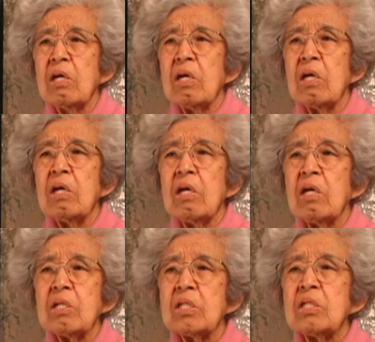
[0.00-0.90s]

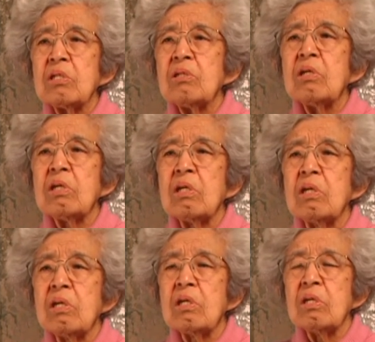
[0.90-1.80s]
until.
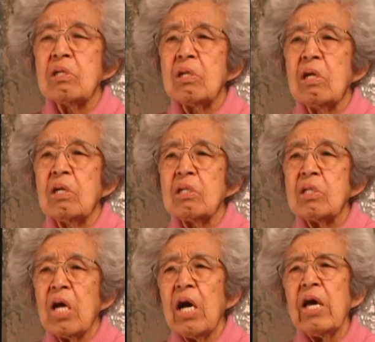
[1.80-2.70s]
Yeah, I
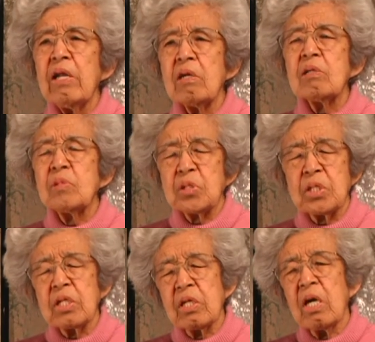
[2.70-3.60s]
had almost
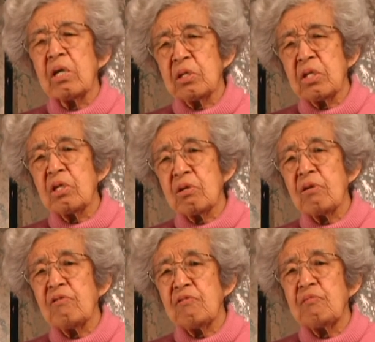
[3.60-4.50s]
a year of
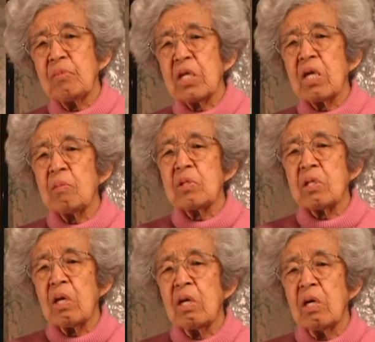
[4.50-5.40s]
being able to
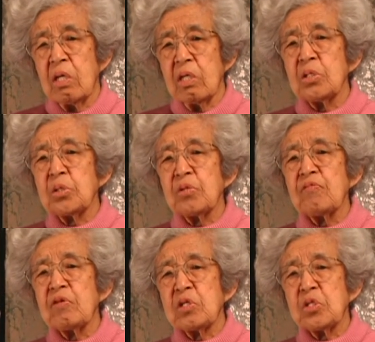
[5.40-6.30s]
serve a
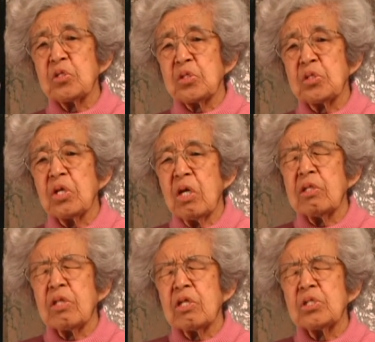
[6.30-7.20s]
church,
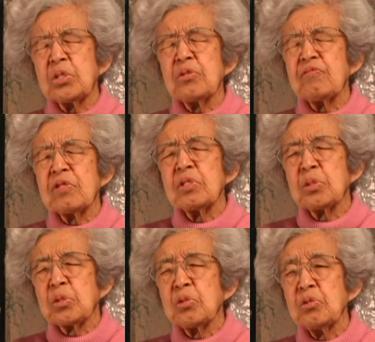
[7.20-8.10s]
serve the
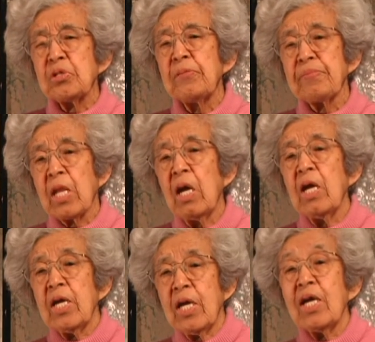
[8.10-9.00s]
school
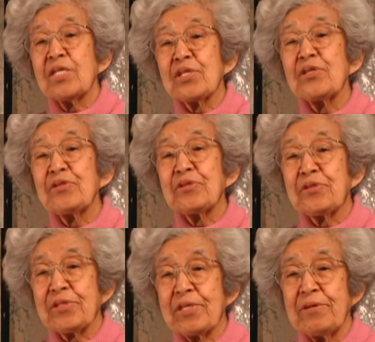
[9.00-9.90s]
as a nurse
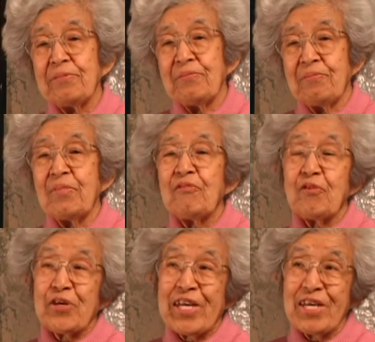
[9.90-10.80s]
before getting
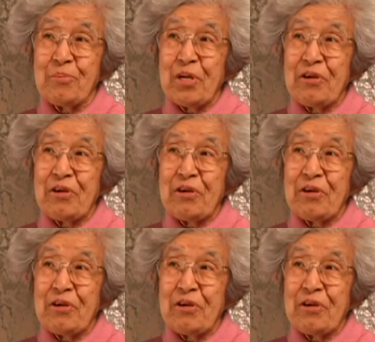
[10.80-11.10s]
married.